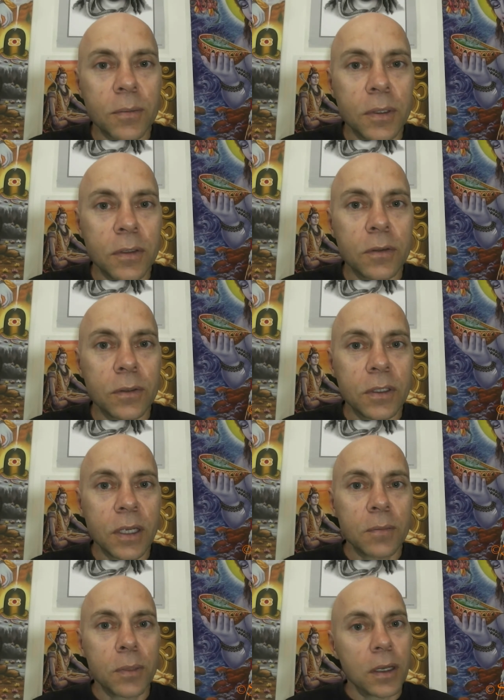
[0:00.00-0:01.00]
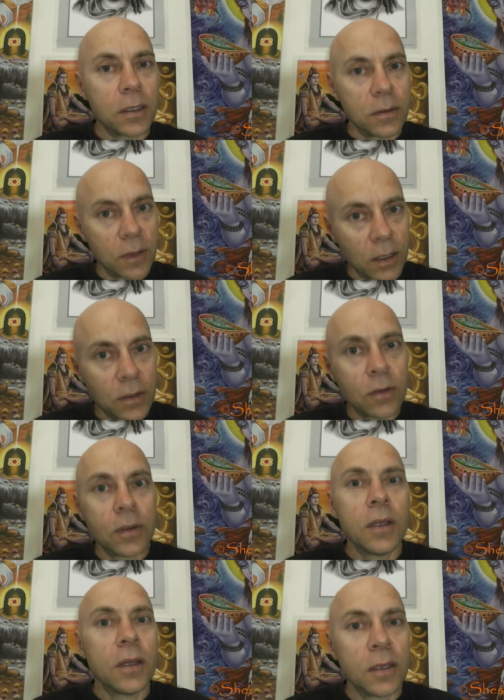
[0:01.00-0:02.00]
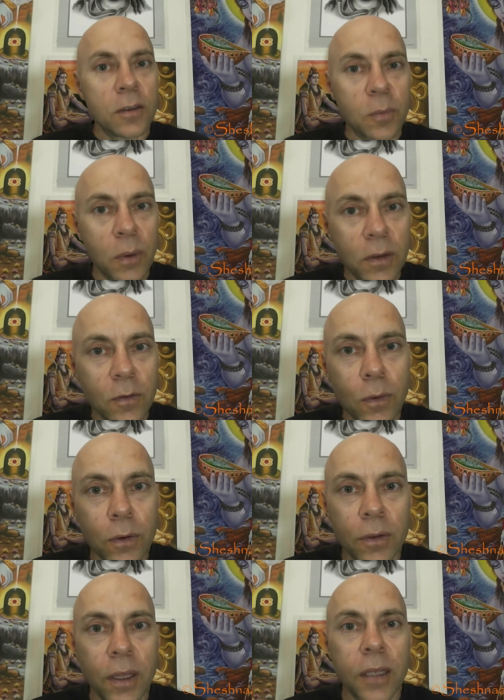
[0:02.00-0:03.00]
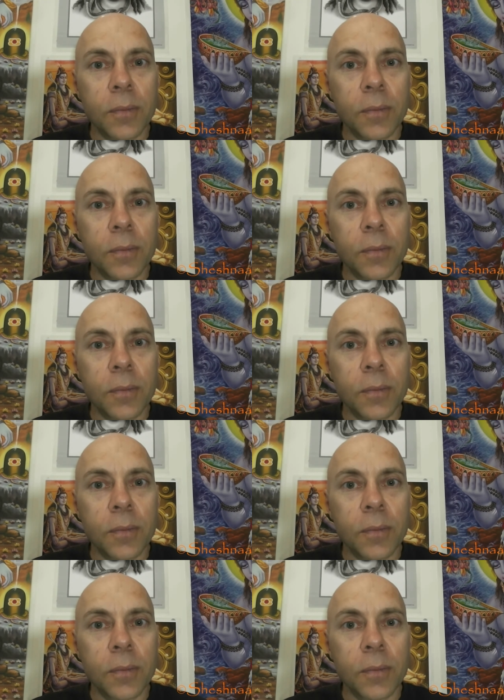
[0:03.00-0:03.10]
into a jet plane and take the express route there.